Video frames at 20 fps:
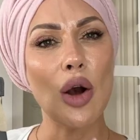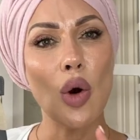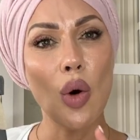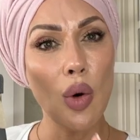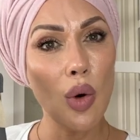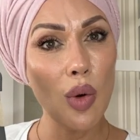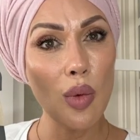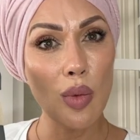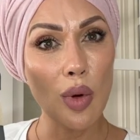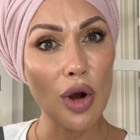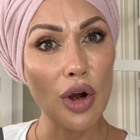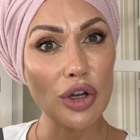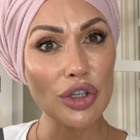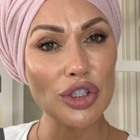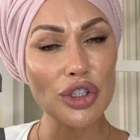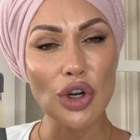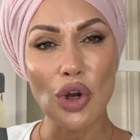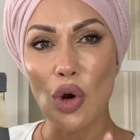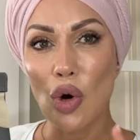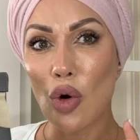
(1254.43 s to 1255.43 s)
or
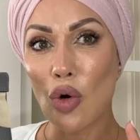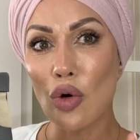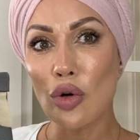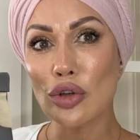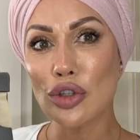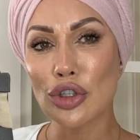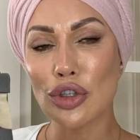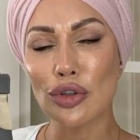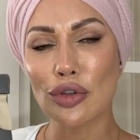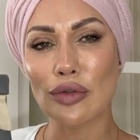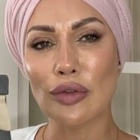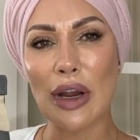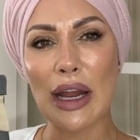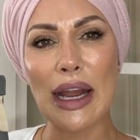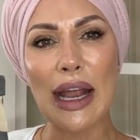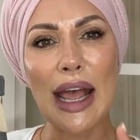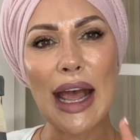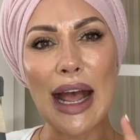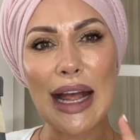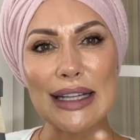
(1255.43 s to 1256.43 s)
watch or
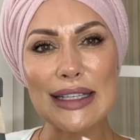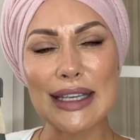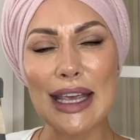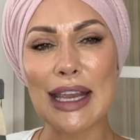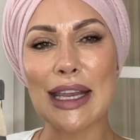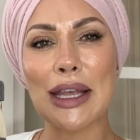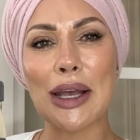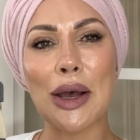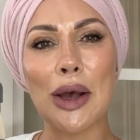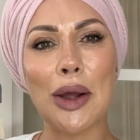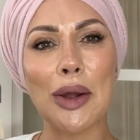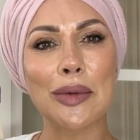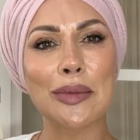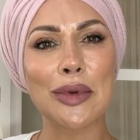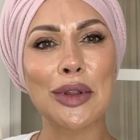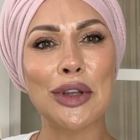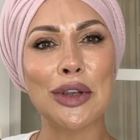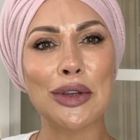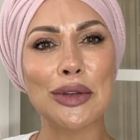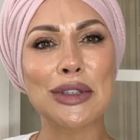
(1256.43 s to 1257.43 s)
jewellery and take it home
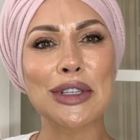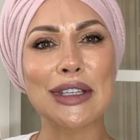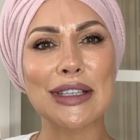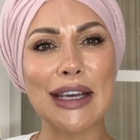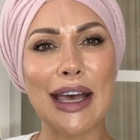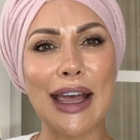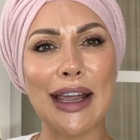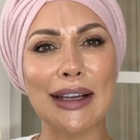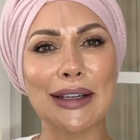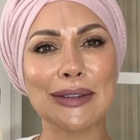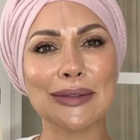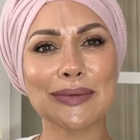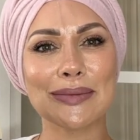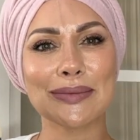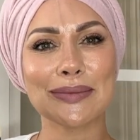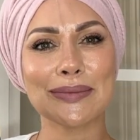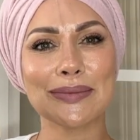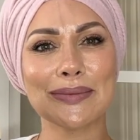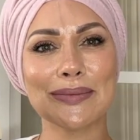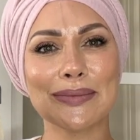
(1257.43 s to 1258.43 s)
with you today.
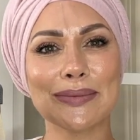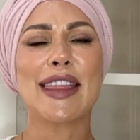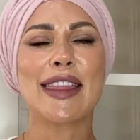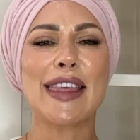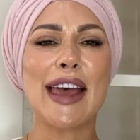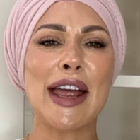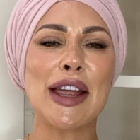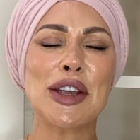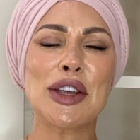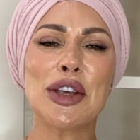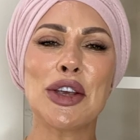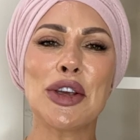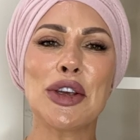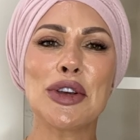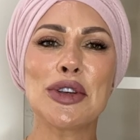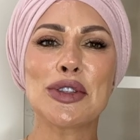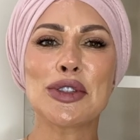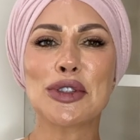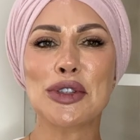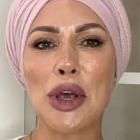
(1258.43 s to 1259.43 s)
Thank
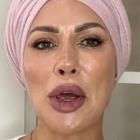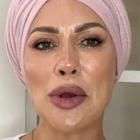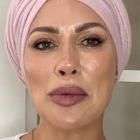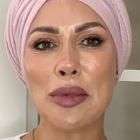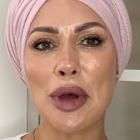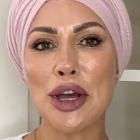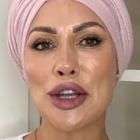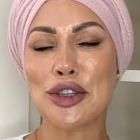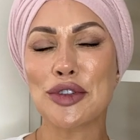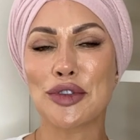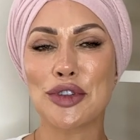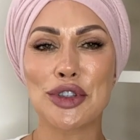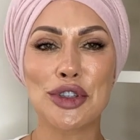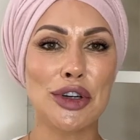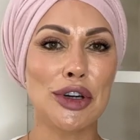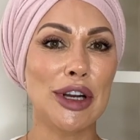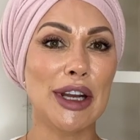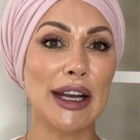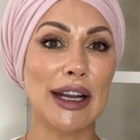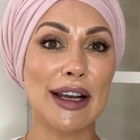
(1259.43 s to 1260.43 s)
you so much for
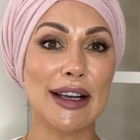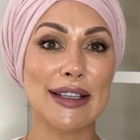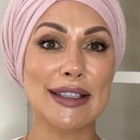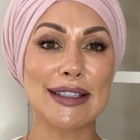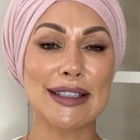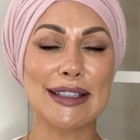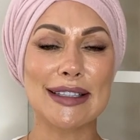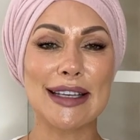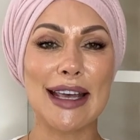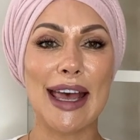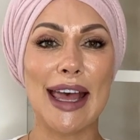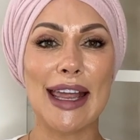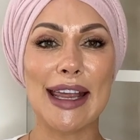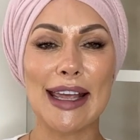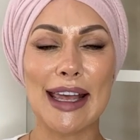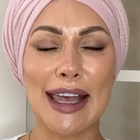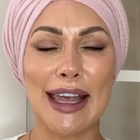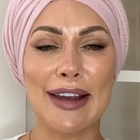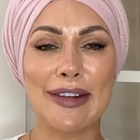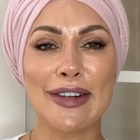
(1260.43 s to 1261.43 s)
joining us
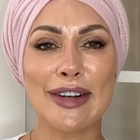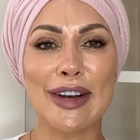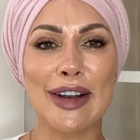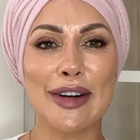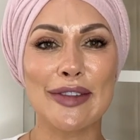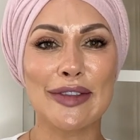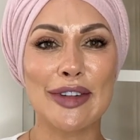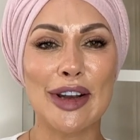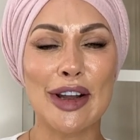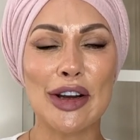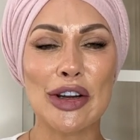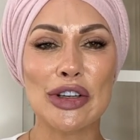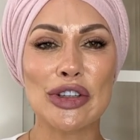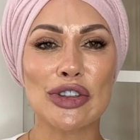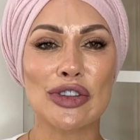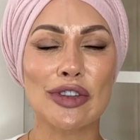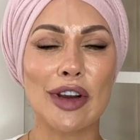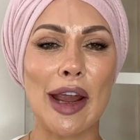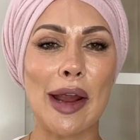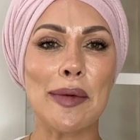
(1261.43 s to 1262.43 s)
today here at Love
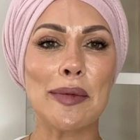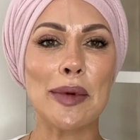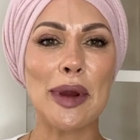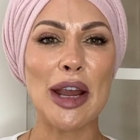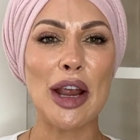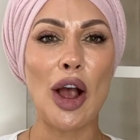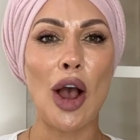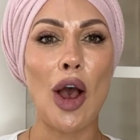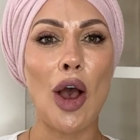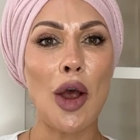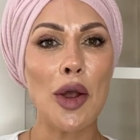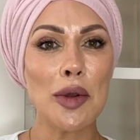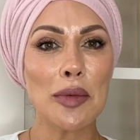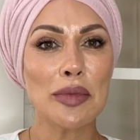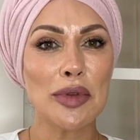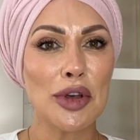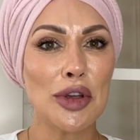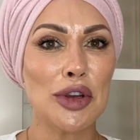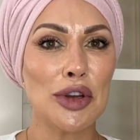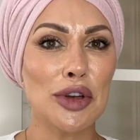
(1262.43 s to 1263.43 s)
Luxury. We hope
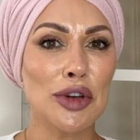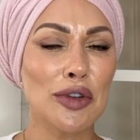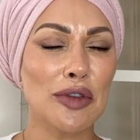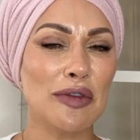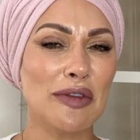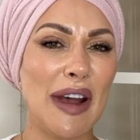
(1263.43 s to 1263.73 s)
that you